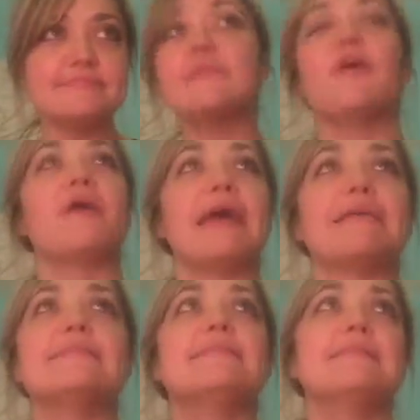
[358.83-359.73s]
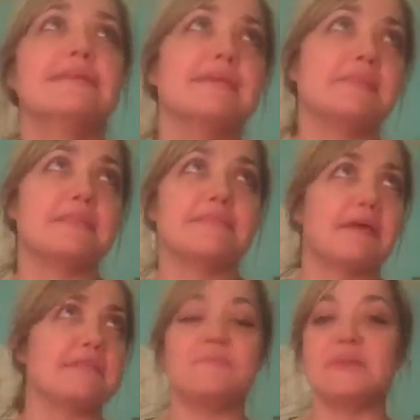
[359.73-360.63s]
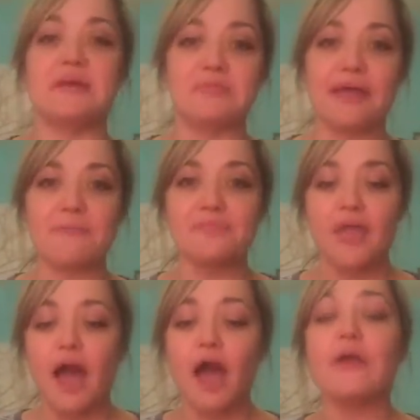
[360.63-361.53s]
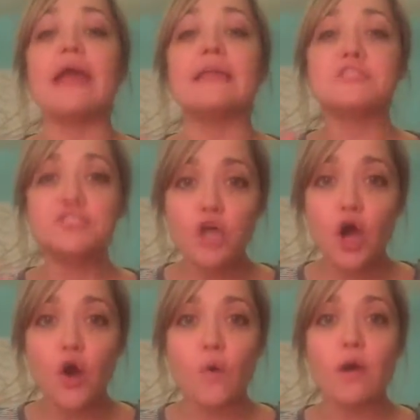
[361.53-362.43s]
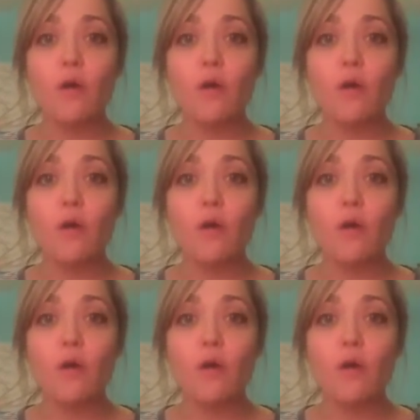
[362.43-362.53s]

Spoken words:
Okay, let's be done with that. All right, so